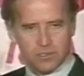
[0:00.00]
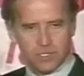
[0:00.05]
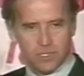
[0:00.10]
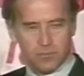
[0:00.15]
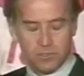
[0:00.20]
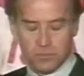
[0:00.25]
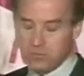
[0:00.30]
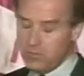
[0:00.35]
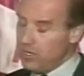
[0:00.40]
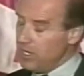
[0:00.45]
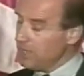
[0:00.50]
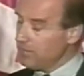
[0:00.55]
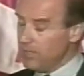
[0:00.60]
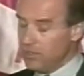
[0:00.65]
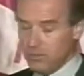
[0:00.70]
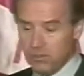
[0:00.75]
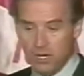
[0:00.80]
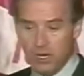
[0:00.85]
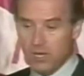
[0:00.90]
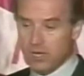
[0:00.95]
But mark my
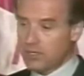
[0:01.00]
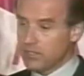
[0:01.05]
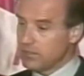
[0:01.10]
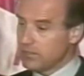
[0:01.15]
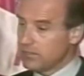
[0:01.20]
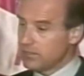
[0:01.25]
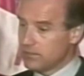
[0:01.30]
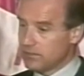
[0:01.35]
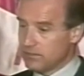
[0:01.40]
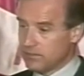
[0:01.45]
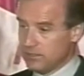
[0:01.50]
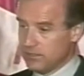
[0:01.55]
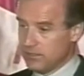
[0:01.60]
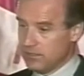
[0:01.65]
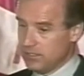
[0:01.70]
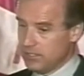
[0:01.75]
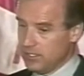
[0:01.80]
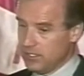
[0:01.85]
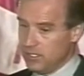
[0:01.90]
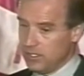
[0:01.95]
words,
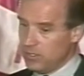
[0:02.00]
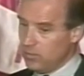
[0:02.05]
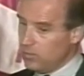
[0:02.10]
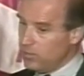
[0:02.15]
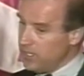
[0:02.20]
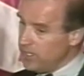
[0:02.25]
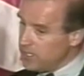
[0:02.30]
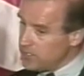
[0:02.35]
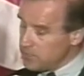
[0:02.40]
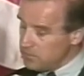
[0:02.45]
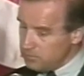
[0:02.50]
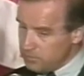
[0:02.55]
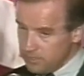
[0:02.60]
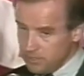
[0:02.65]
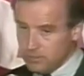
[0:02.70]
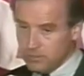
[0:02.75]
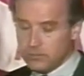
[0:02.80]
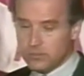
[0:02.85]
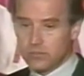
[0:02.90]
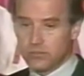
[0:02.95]
when it's
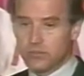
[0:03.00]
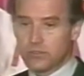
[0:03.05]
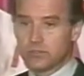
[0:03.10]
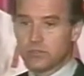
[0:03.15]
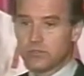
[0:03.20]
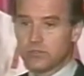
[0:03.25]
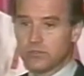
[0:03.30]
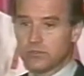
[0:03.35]
abused,